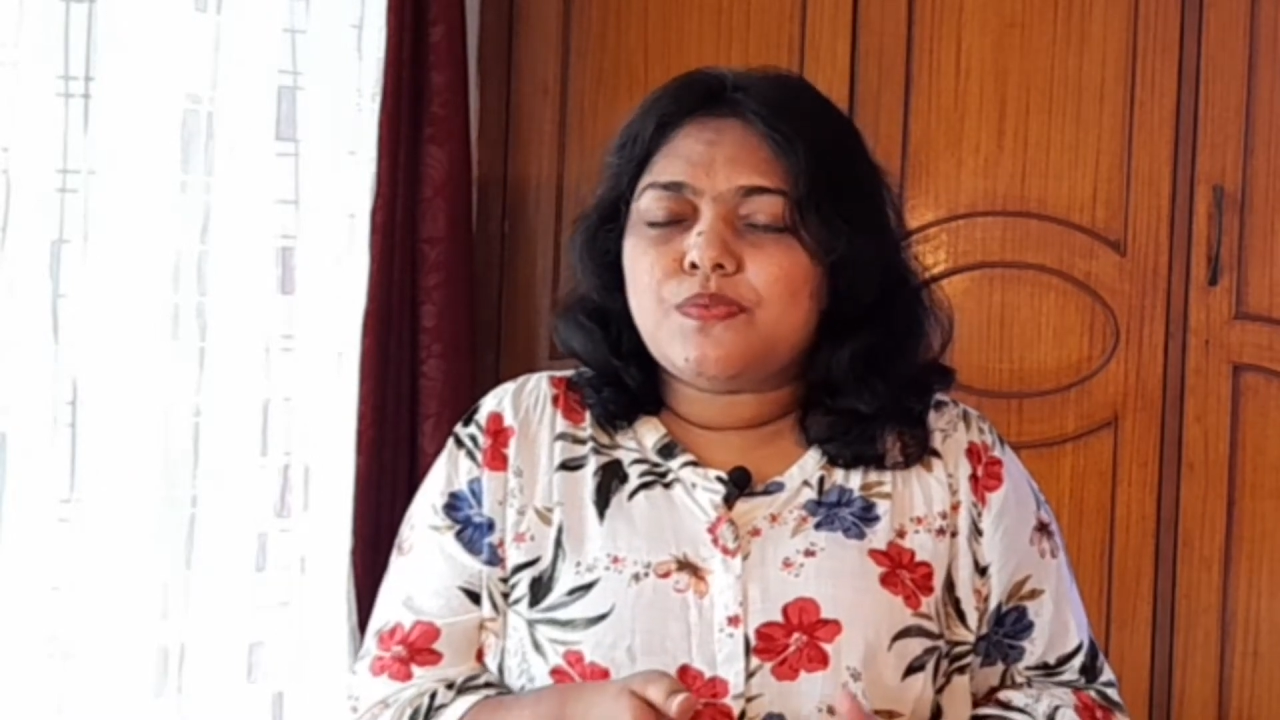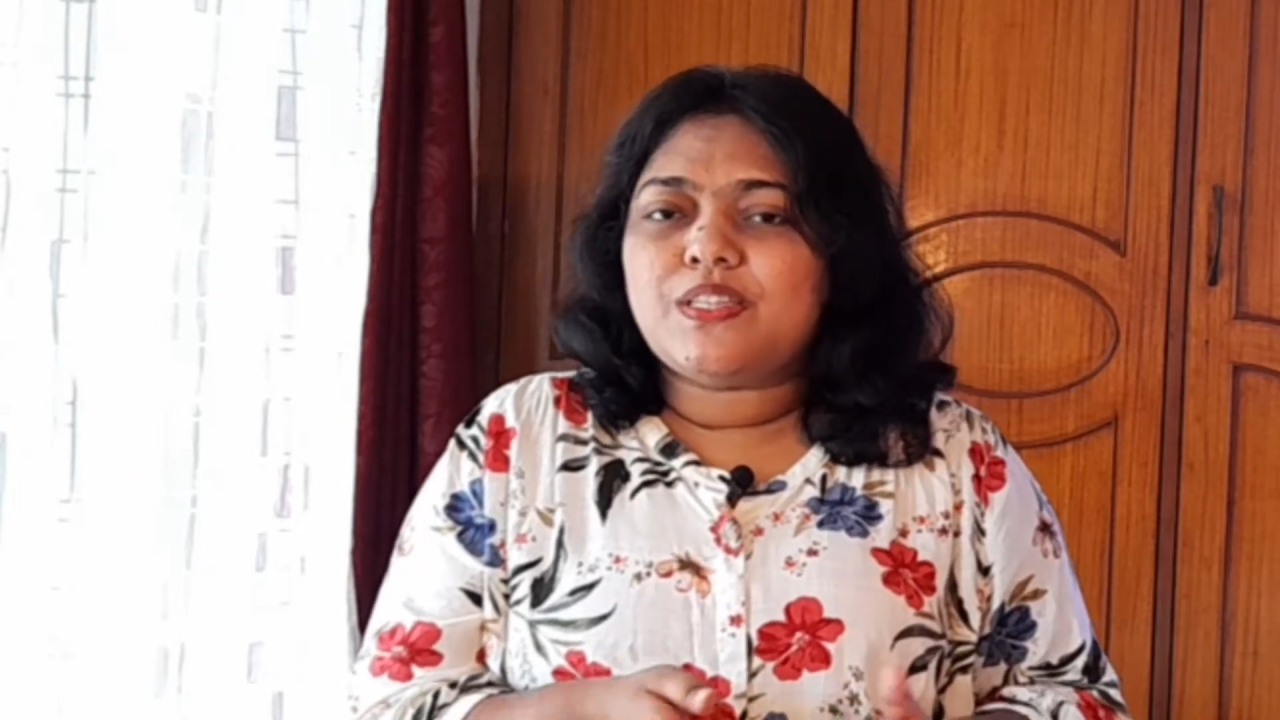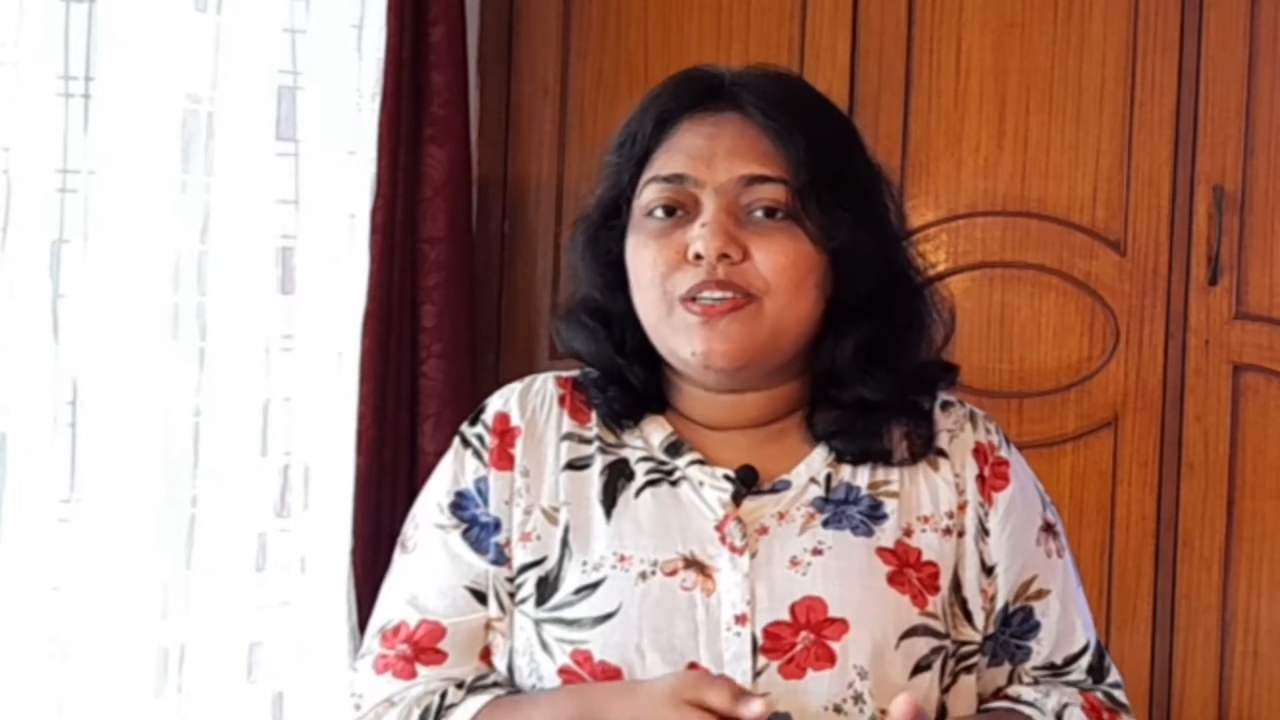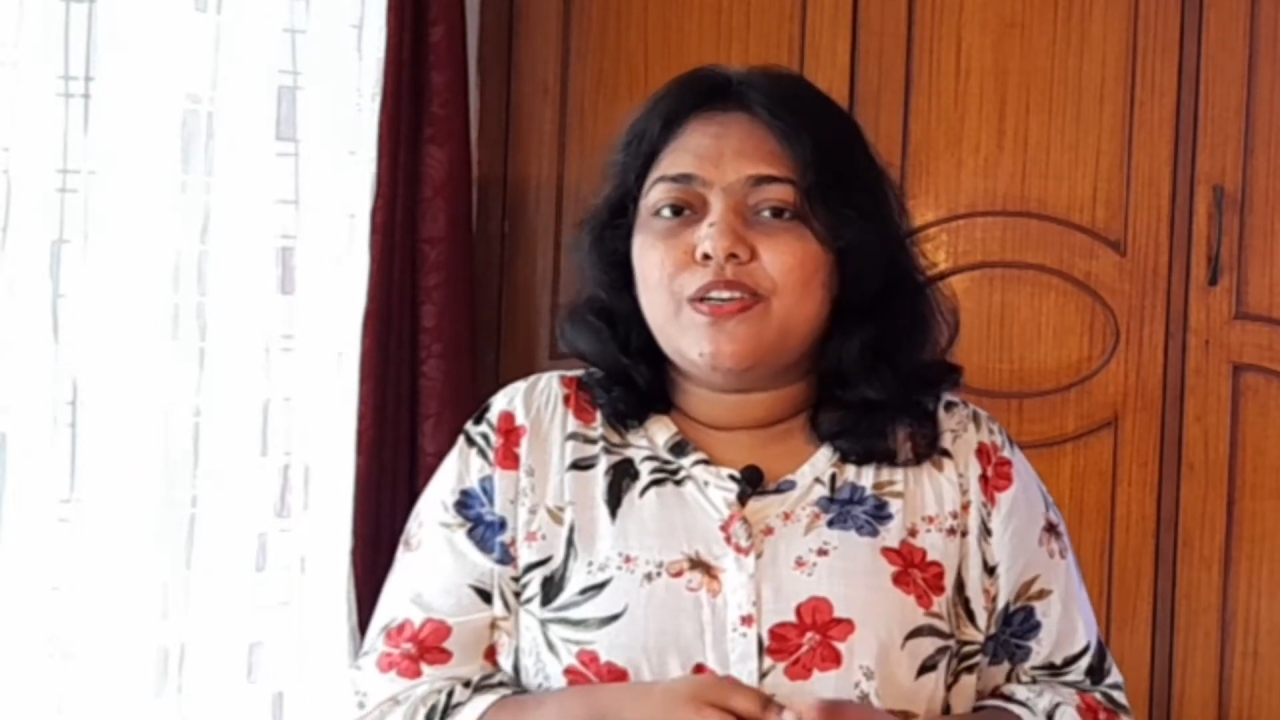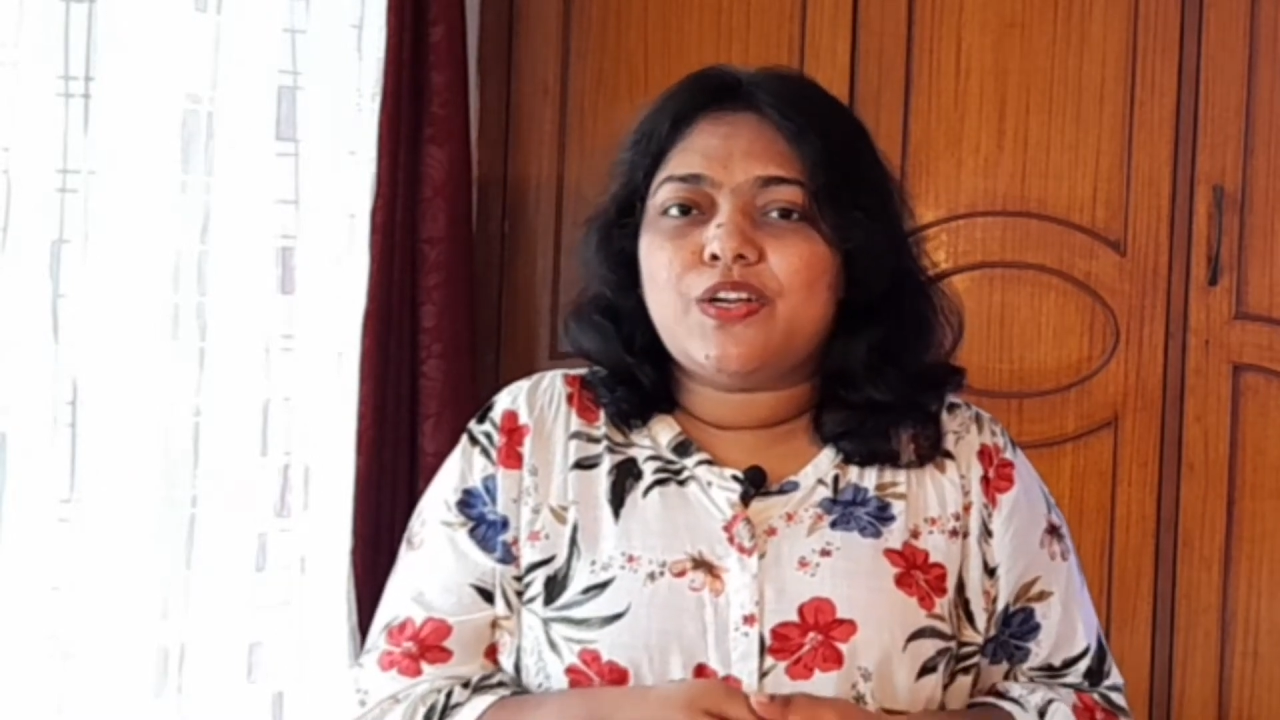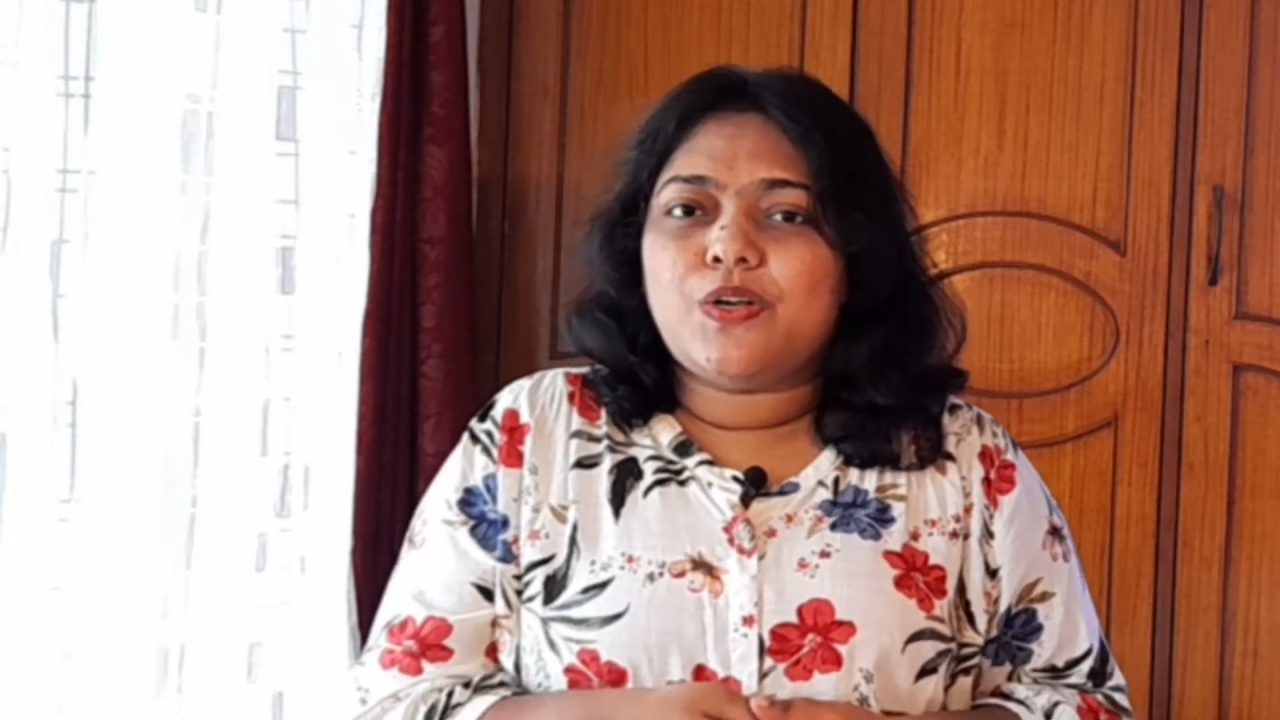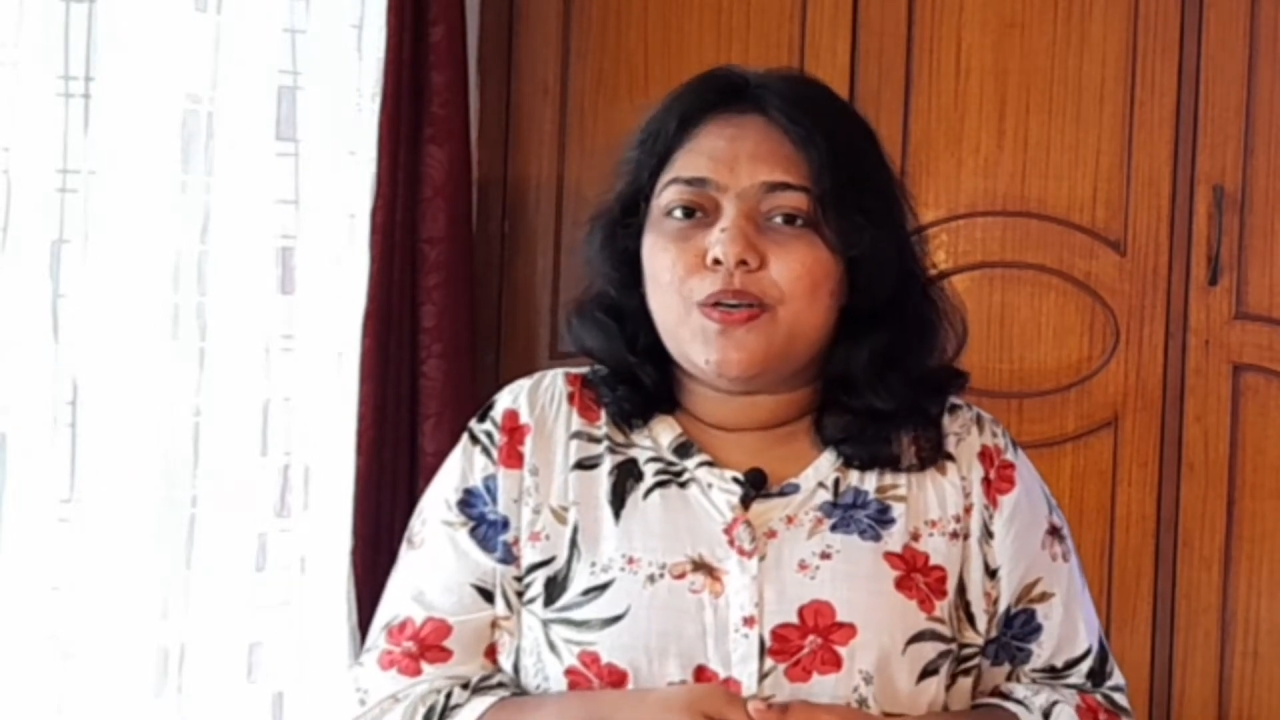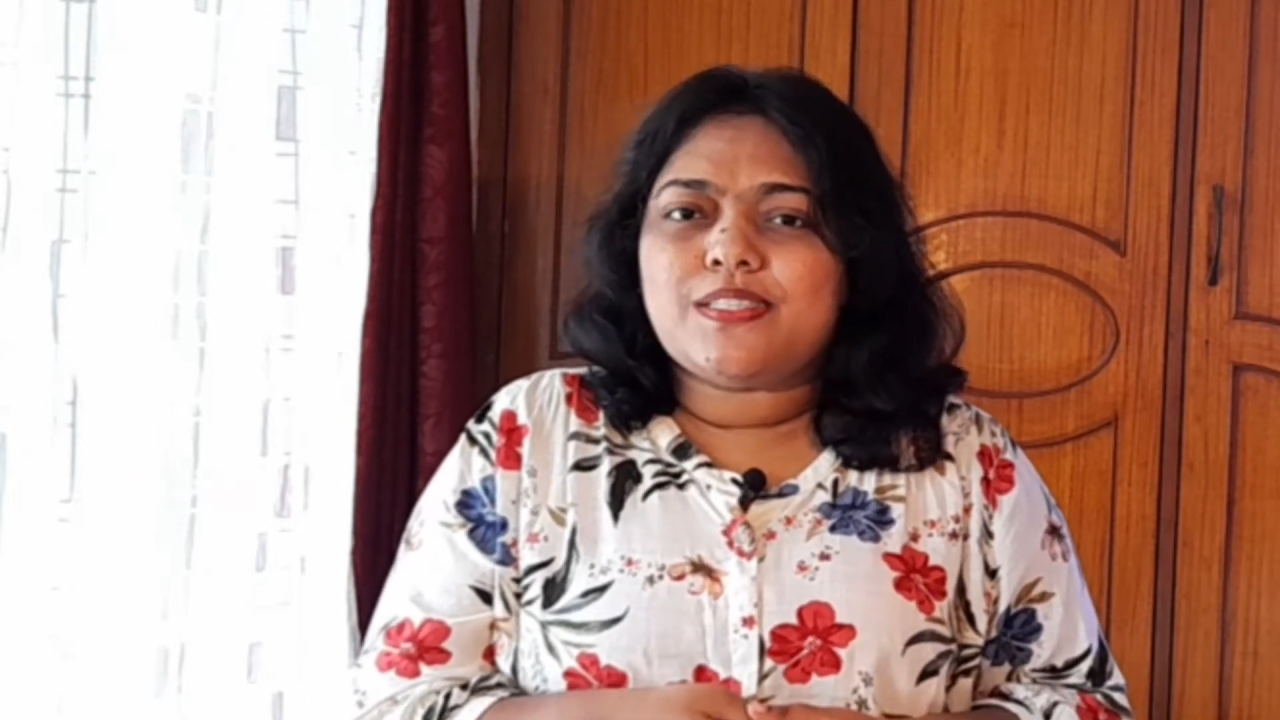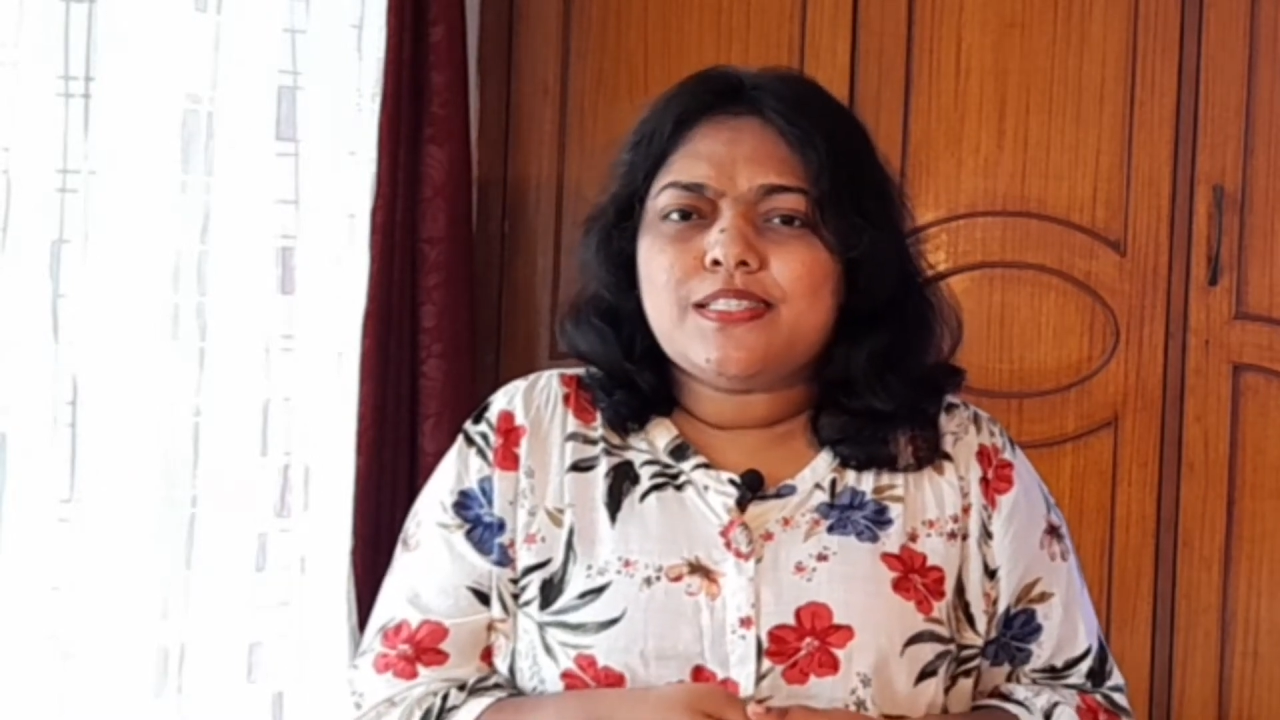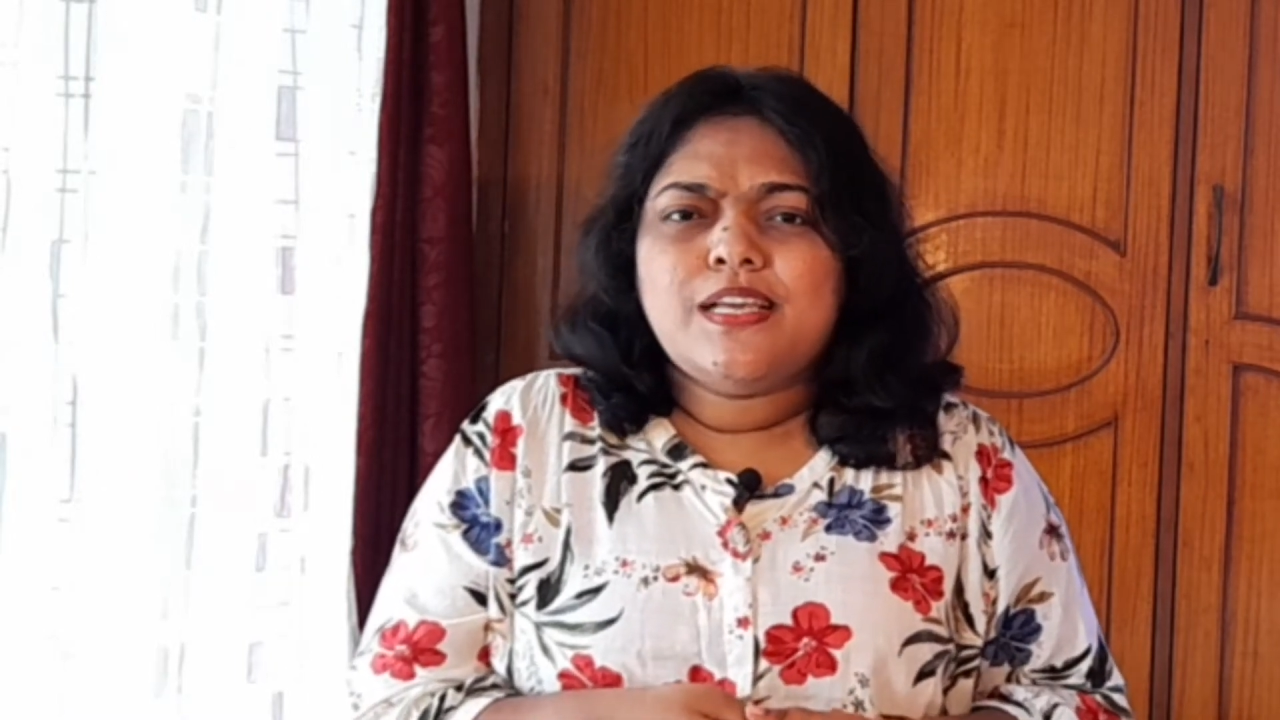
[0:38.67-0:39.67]
with hearing
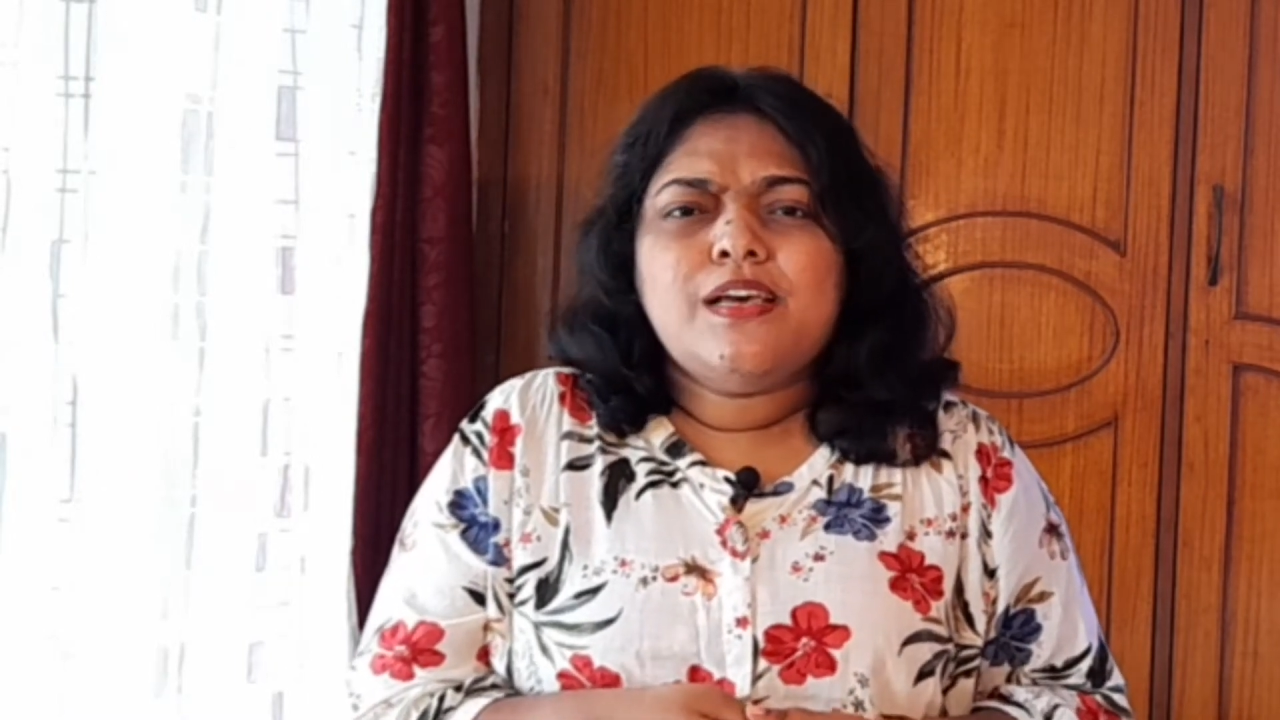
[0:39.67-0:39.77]
loss,